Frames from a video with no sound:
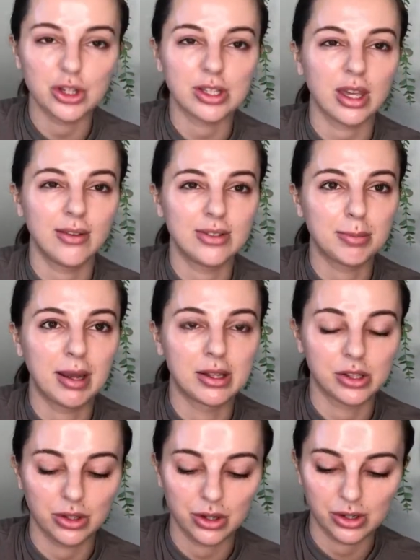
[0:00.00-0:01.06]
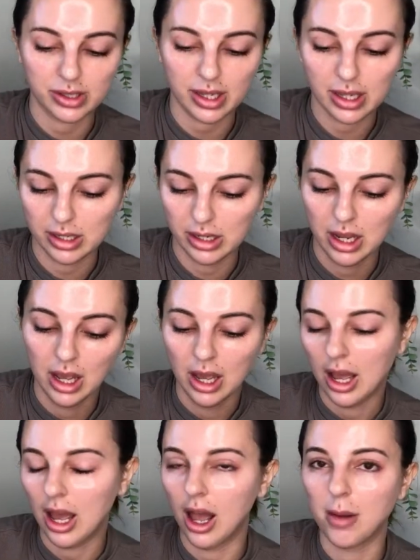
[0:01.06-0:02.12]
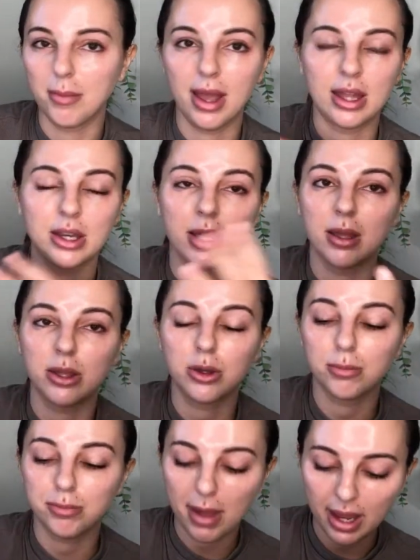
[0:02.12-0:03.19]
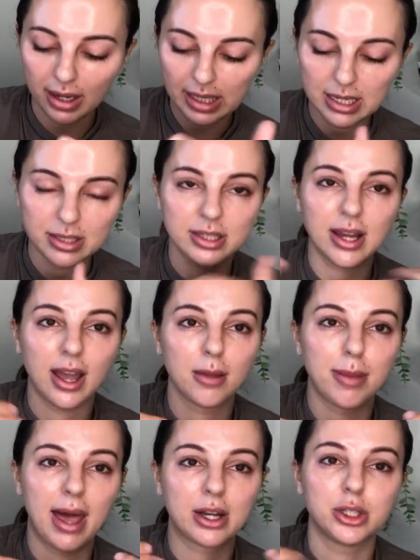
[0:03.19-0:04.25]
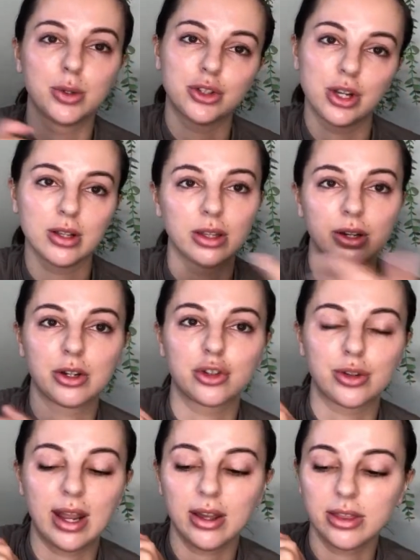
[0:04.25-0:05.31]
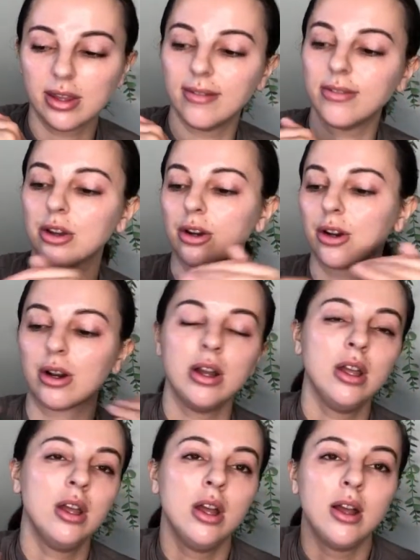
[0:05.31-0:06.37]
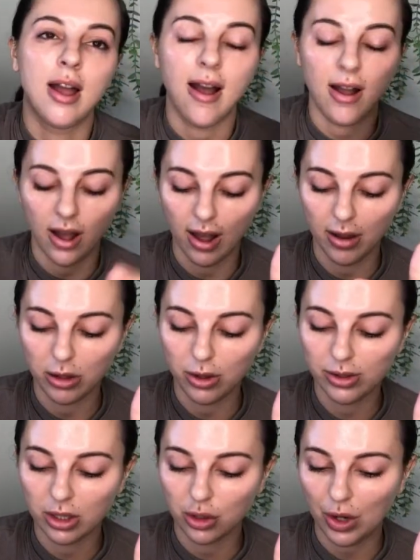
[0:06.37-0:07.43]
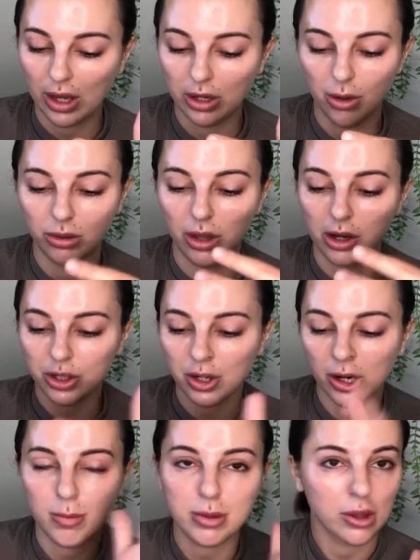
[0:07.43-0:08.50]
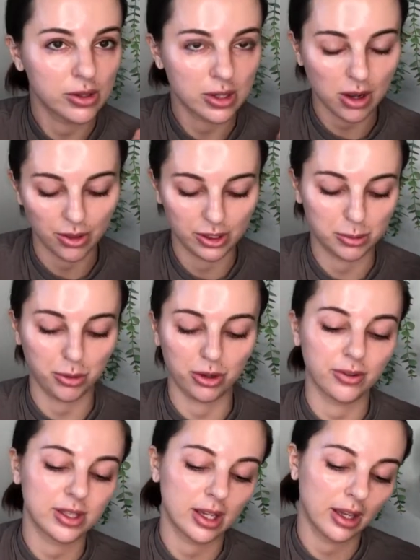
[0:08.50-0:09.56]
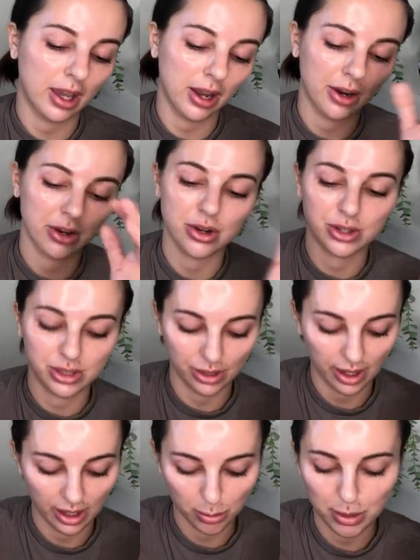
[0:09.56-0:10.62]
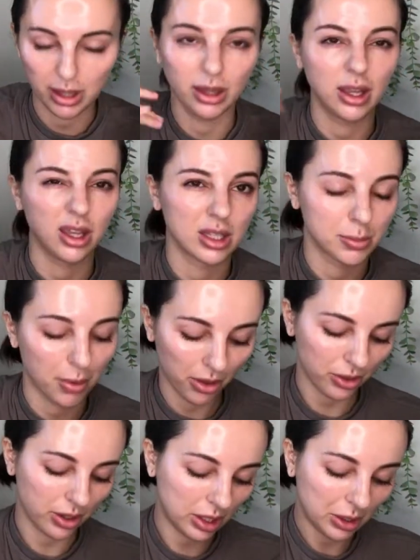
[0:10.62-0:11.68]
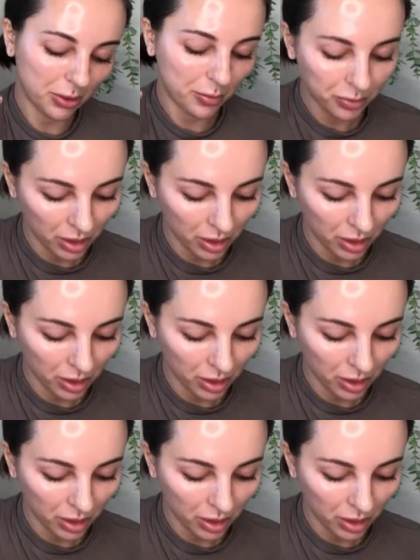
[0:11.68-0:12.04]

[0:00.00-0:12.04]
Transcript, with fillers: So it just kind of depends on your skin um, and it, you may need to dial back to a gentler strength if you're uh, using tretinoin long term and using all the supportive skincare and you're still getting peeling and it's bothering you.